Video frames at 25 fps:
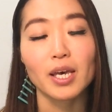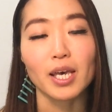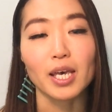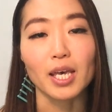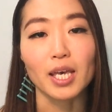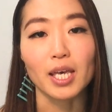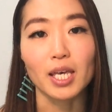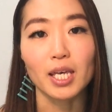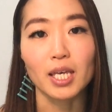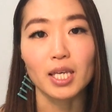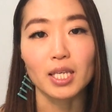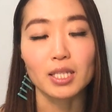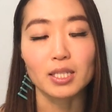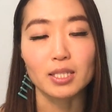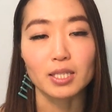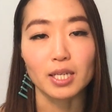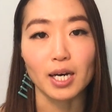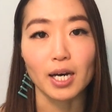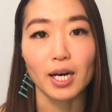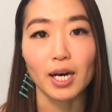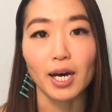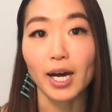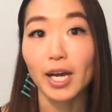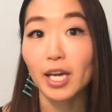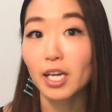And
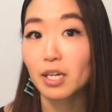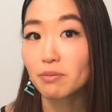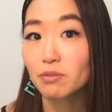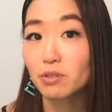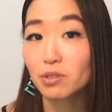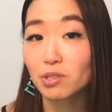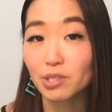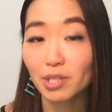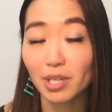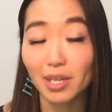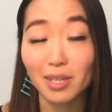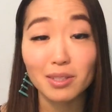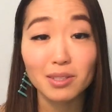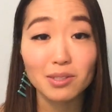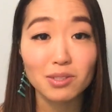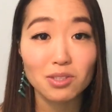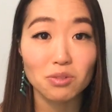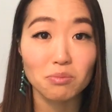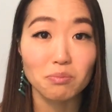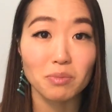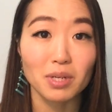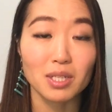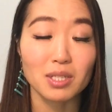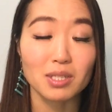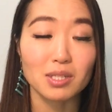I have changed
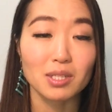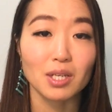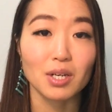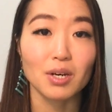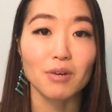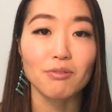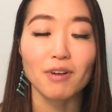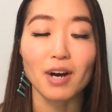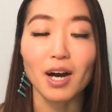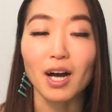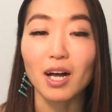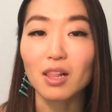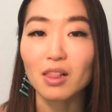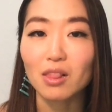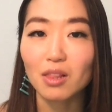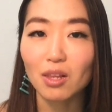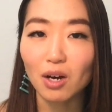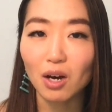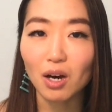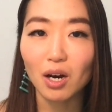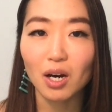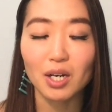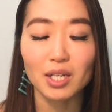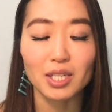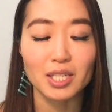myself a
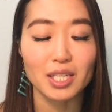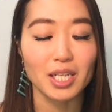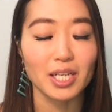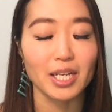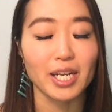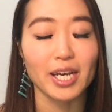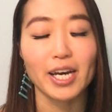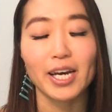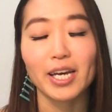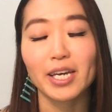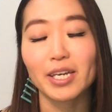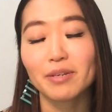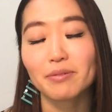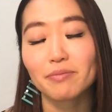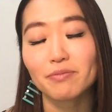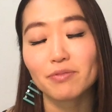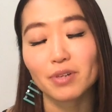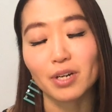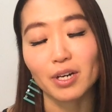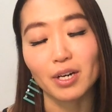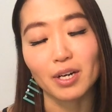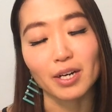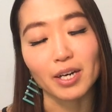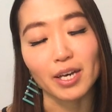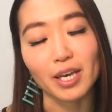lot, and I've
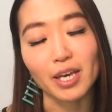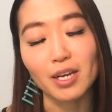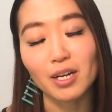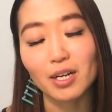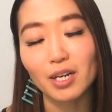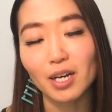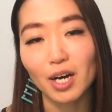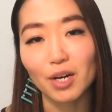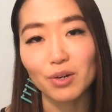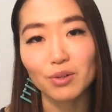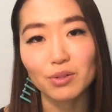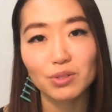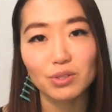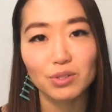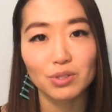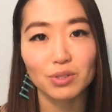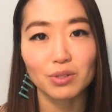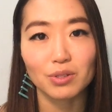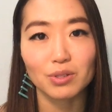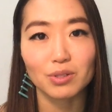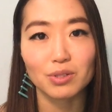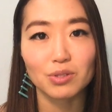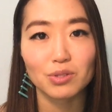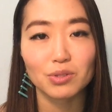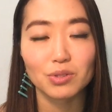
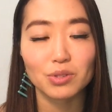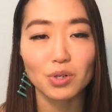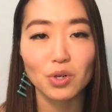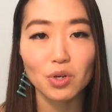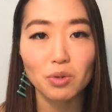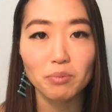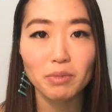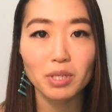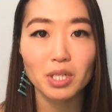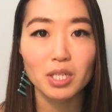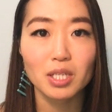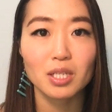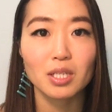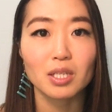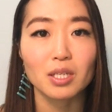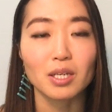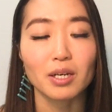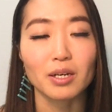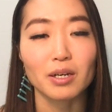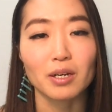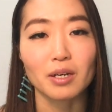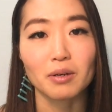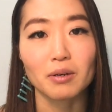encountered so many